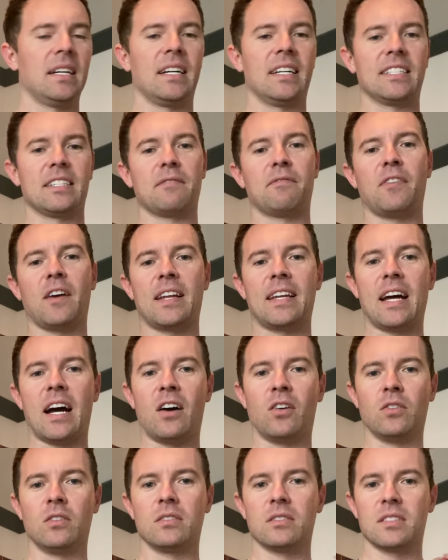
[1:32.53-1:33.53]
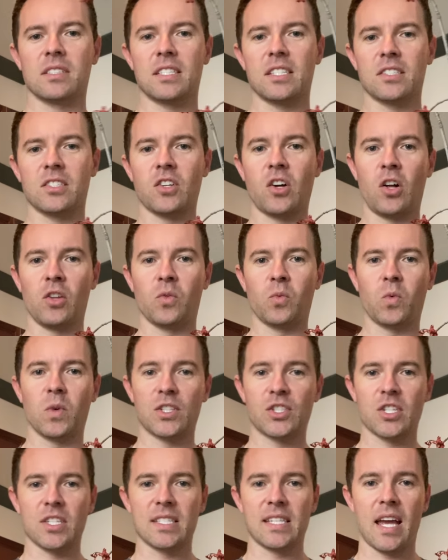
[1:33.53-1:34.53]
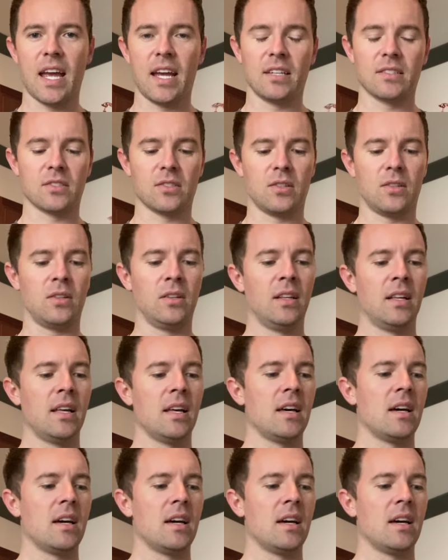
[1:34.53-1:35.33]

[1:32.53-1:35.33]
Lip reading: I did find out this is called Witch's Hazel